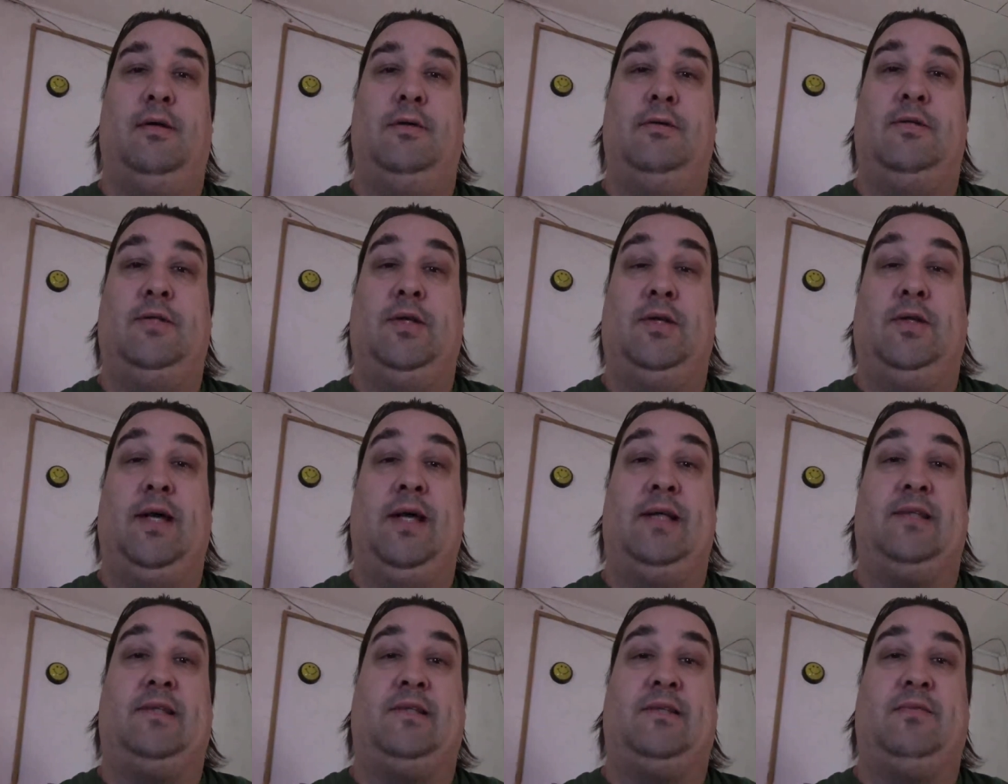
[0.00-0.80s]
So
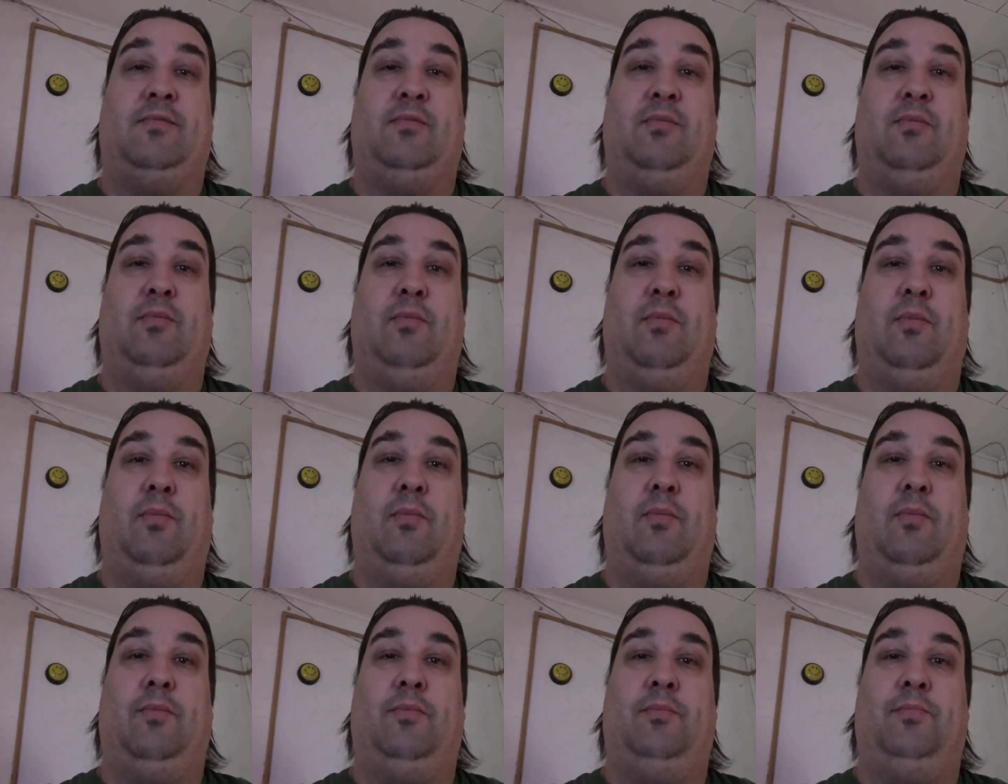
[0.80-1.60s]
that's
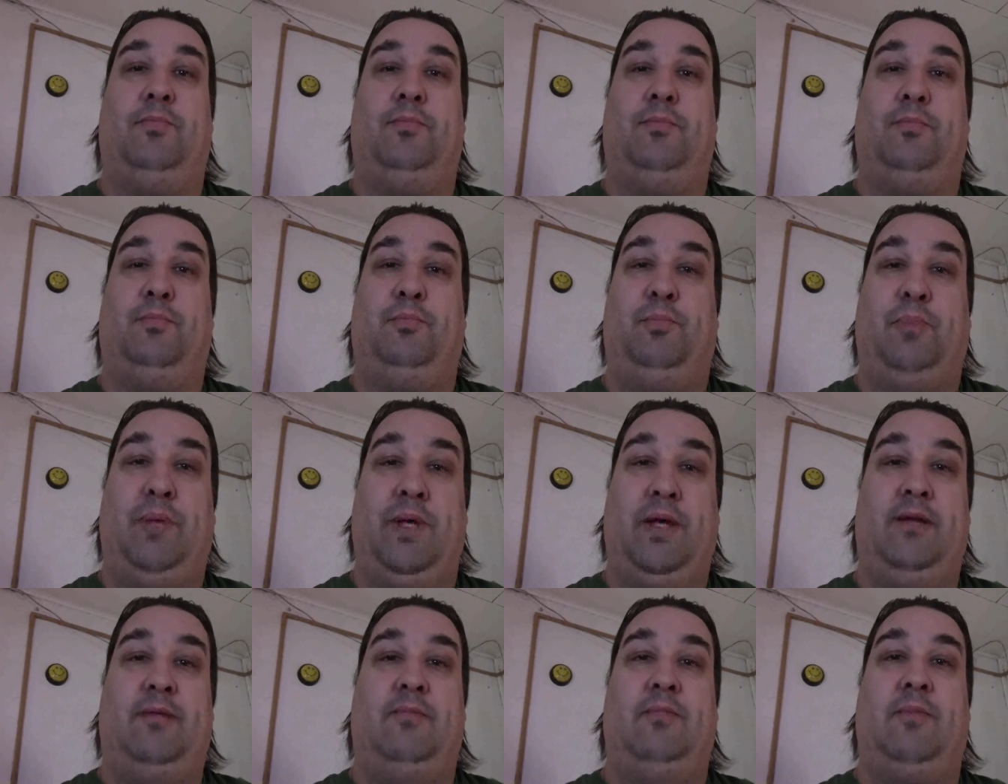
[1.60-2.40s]

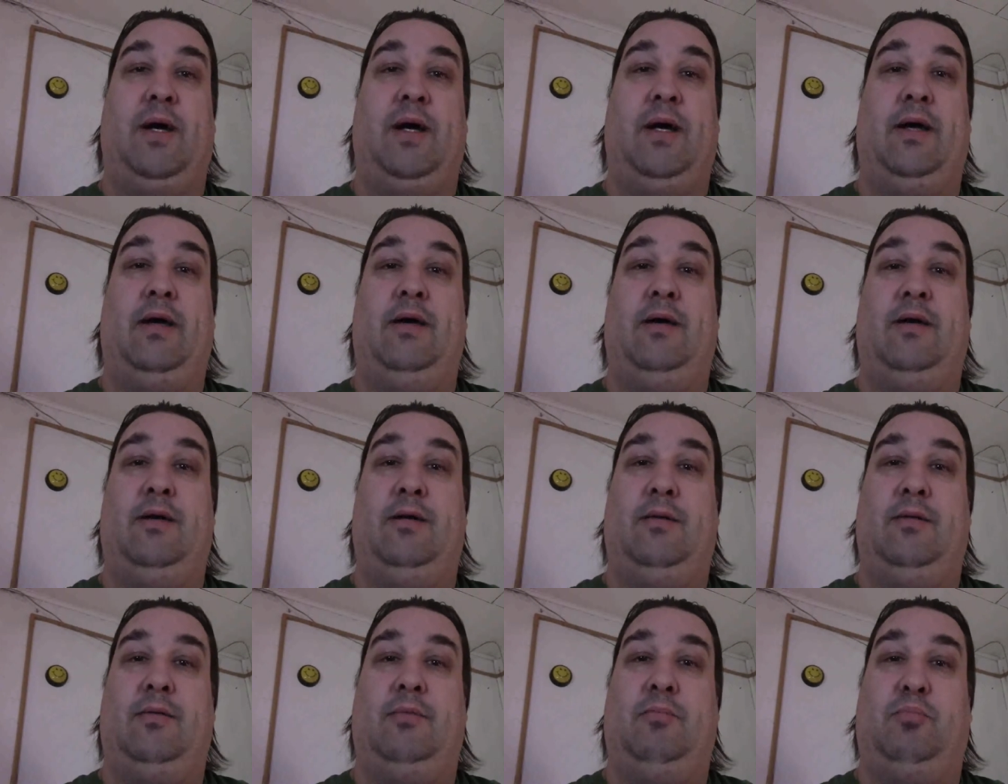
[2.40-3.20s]
been
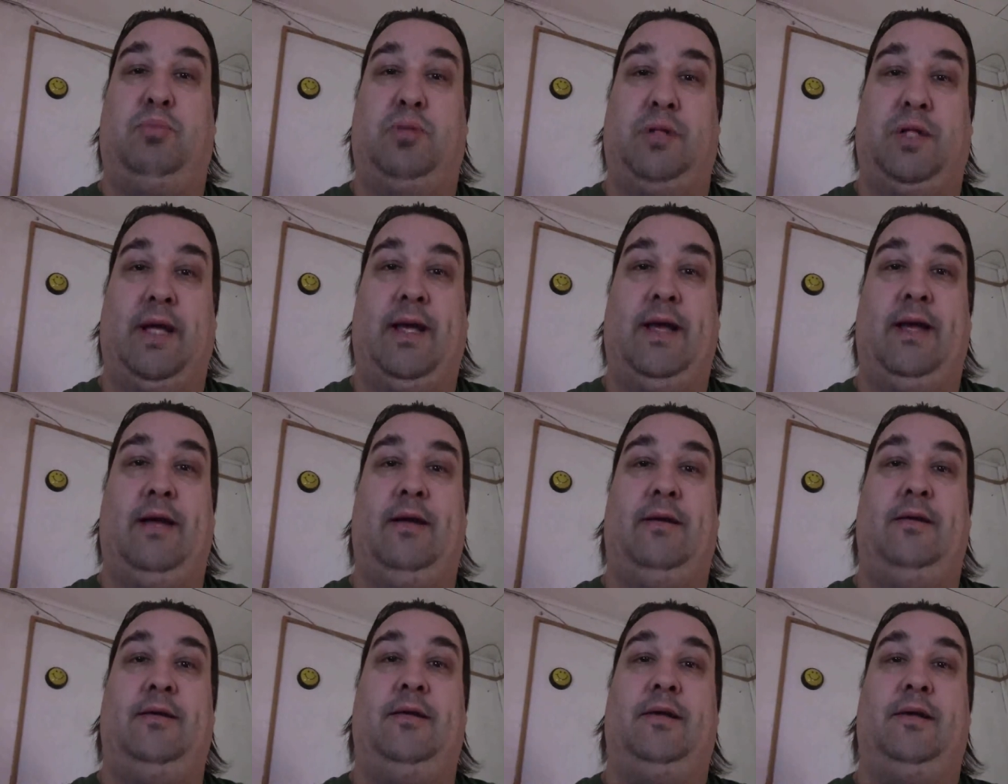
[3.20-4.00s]
my
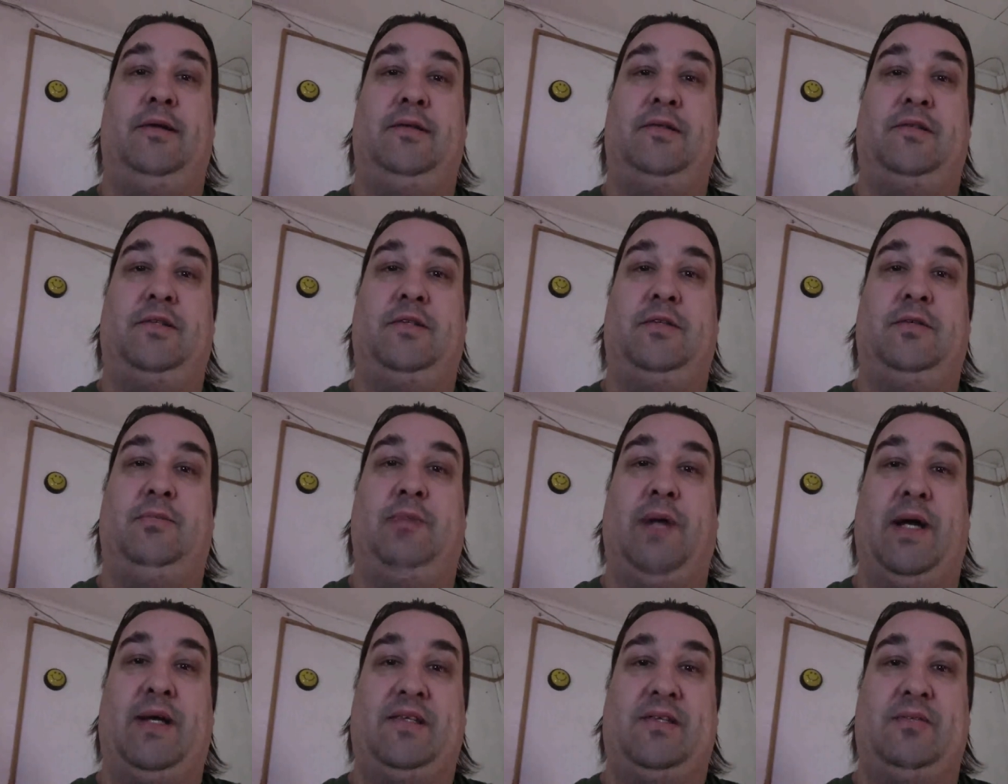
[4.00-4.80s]
plan is to
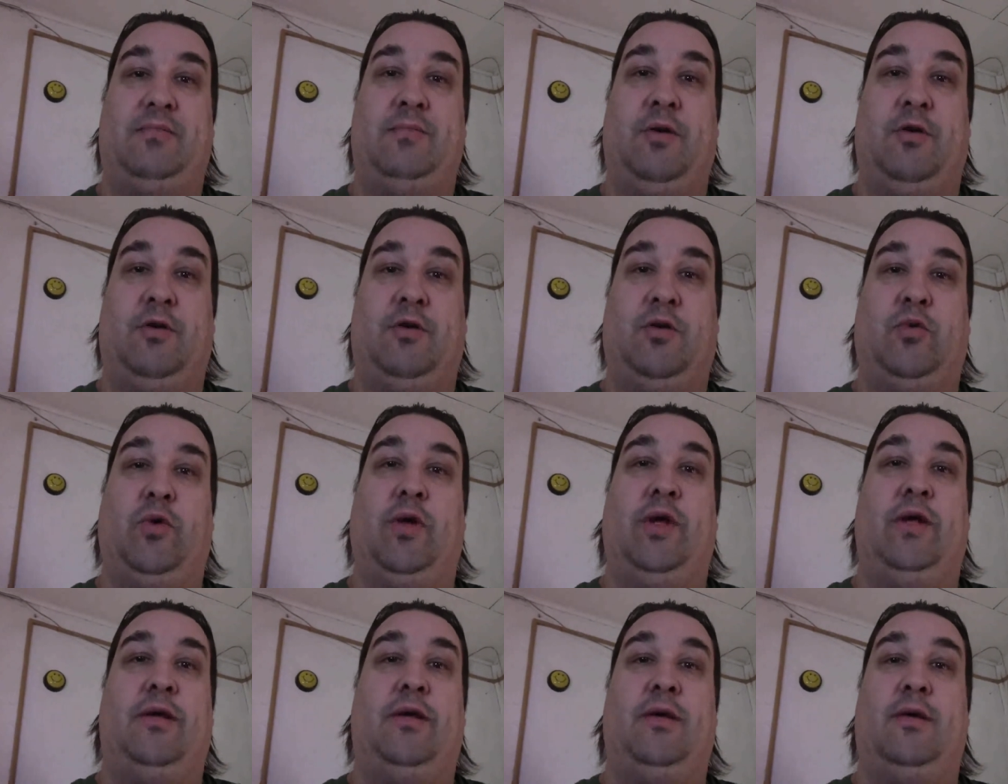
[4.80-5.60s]
buy some
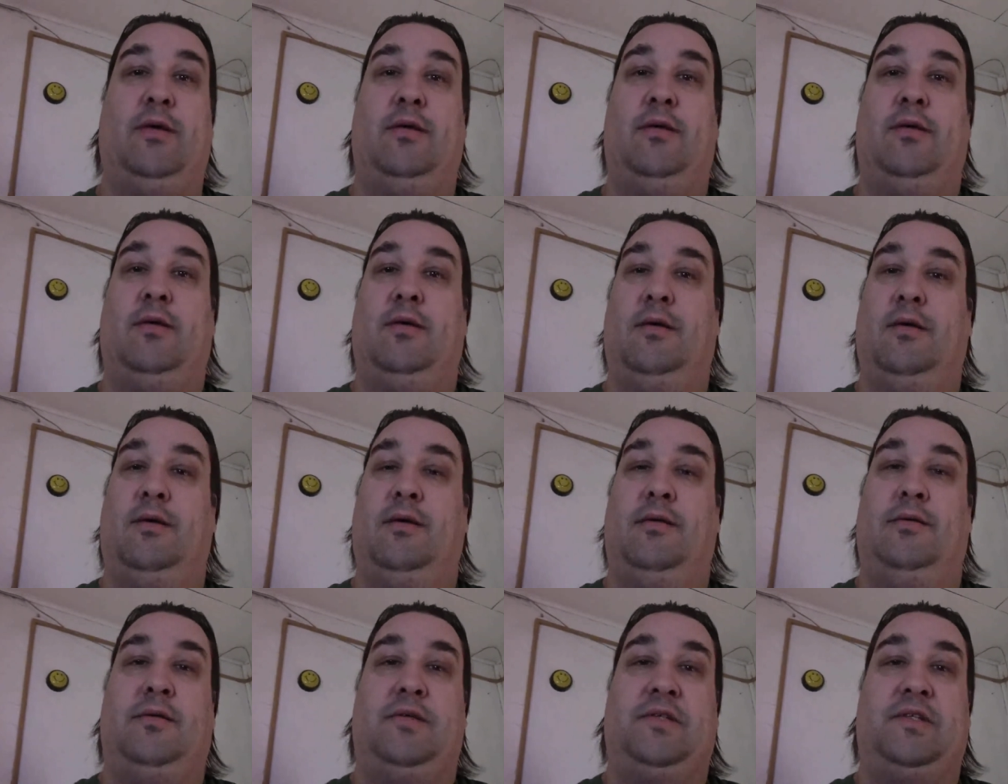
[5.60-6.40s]
milkweed.
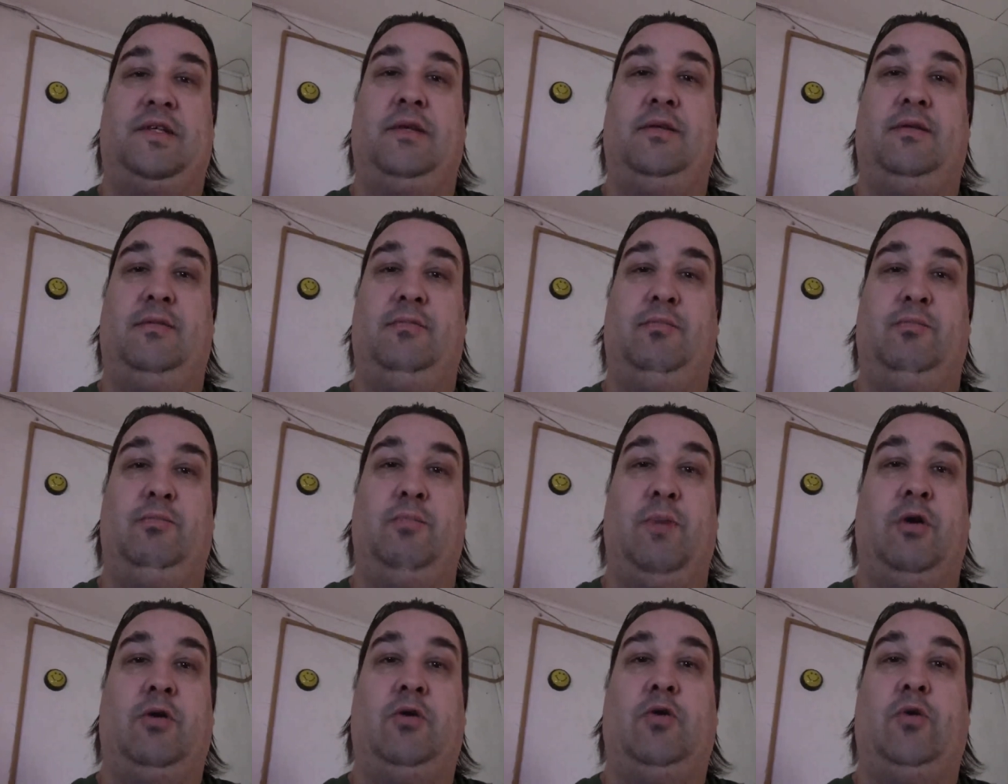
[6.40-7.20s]
They're saying
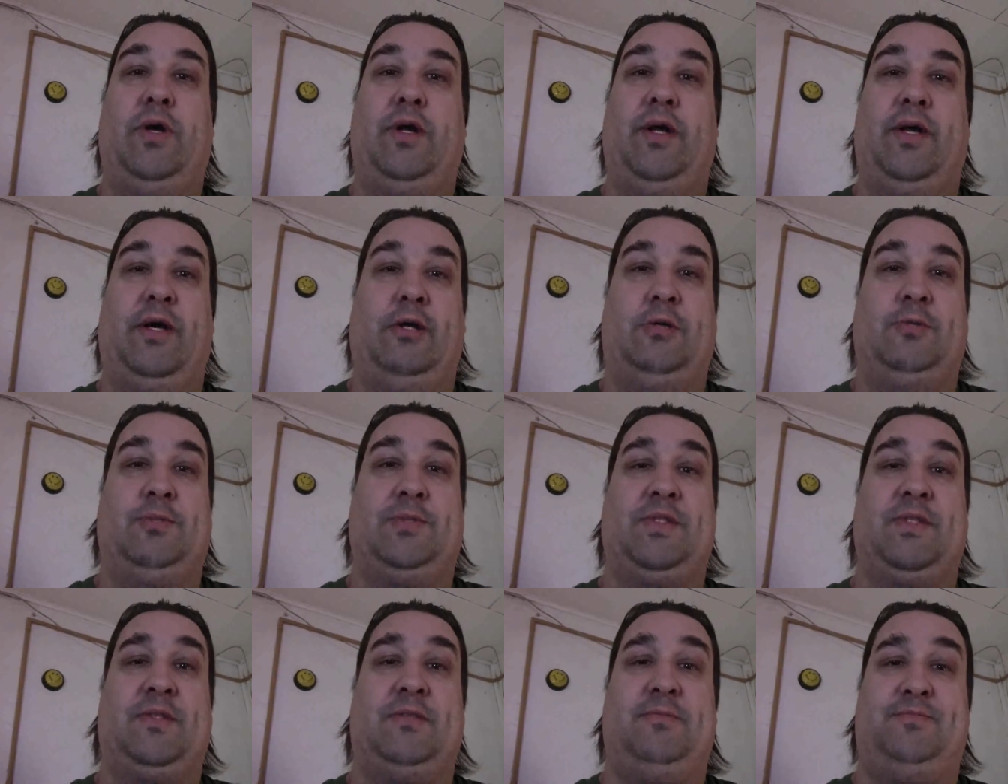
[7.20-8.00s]
milkweed
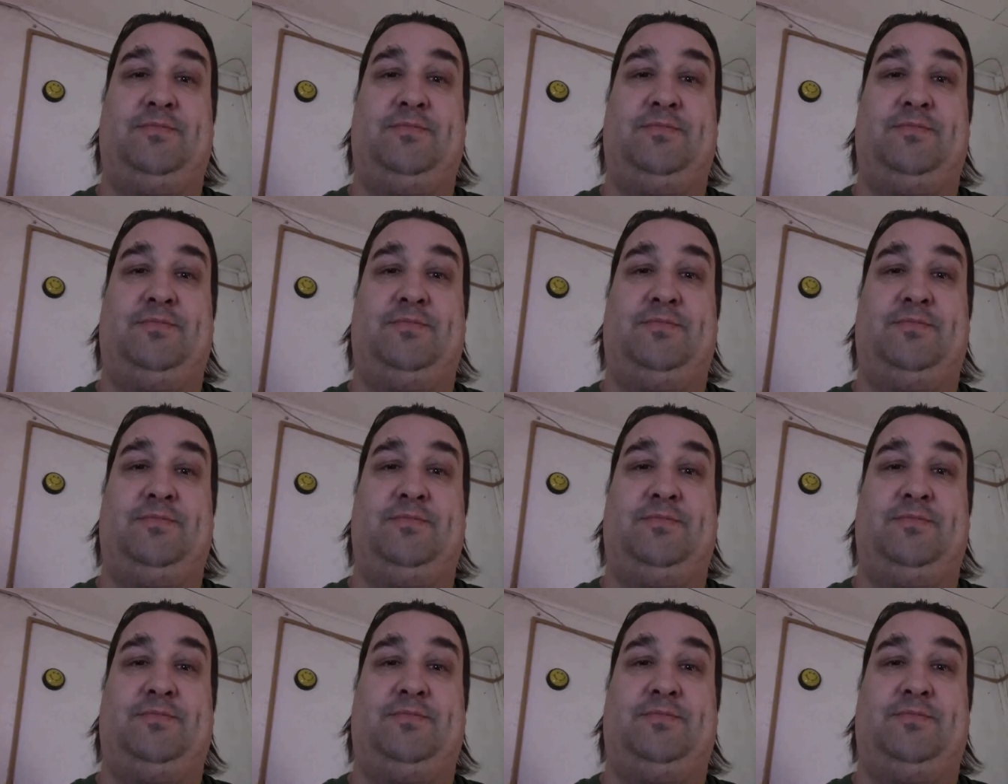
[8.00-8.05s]
helps